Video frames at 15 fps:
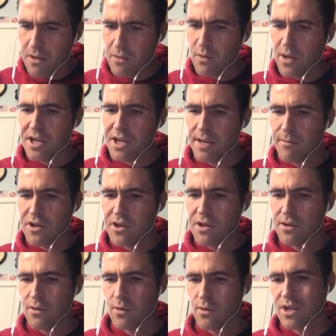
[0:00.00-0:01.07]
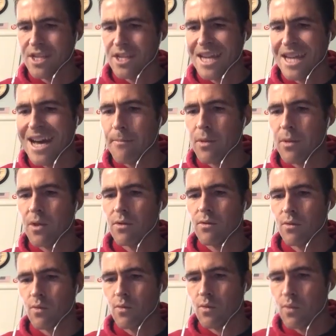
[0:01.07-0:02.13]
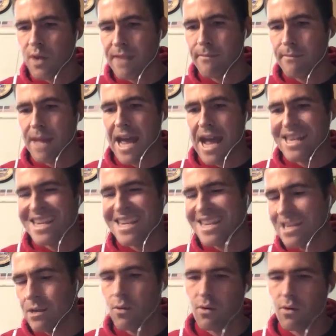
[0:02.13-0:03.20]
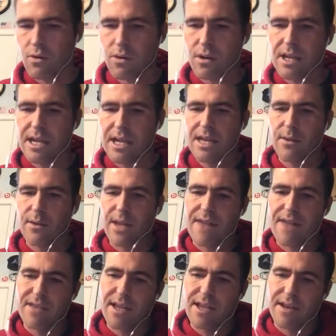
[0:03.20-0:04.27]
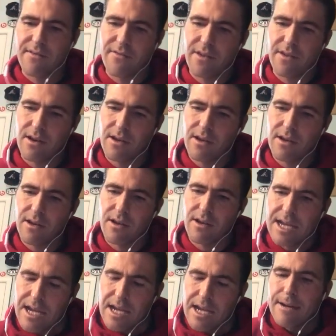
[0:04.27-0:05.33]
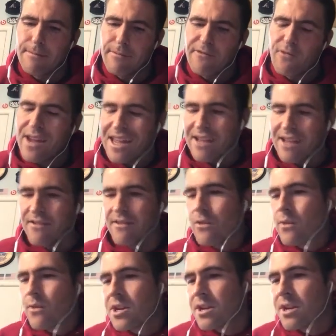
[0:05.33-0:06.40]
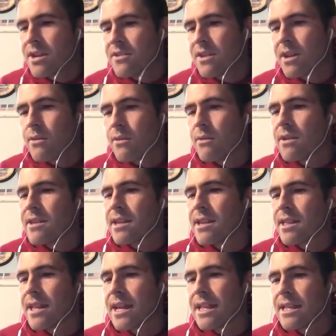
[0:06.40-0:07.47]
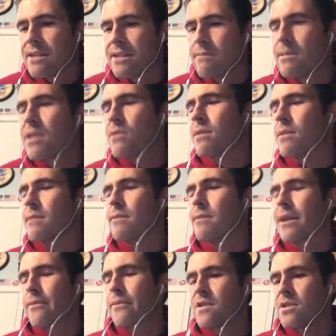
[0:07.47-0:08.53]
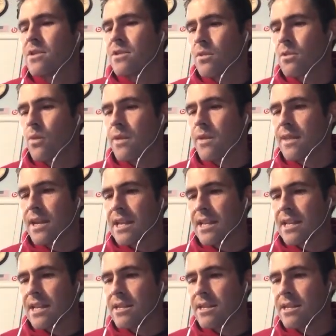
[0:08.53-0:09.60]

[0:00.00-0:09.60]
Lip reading: So question number 2: top running backs in order that we have in the NFL. Before I answer the question, I just kind of want to say that to me, the running back position is the one that